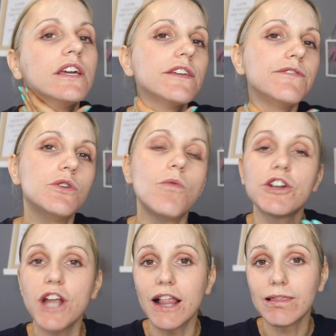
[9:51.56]
If you
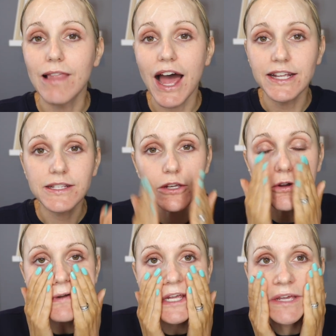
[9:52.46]
want a lighter
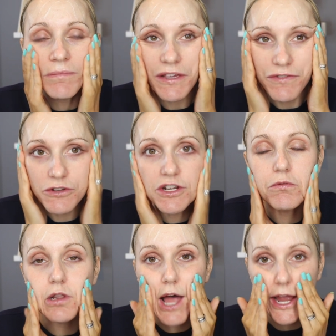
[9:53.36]
cream, if you
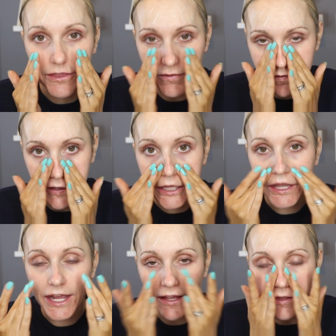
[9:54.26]
don't like the
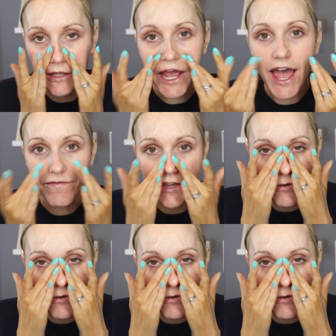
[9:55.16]
feeling that a heavy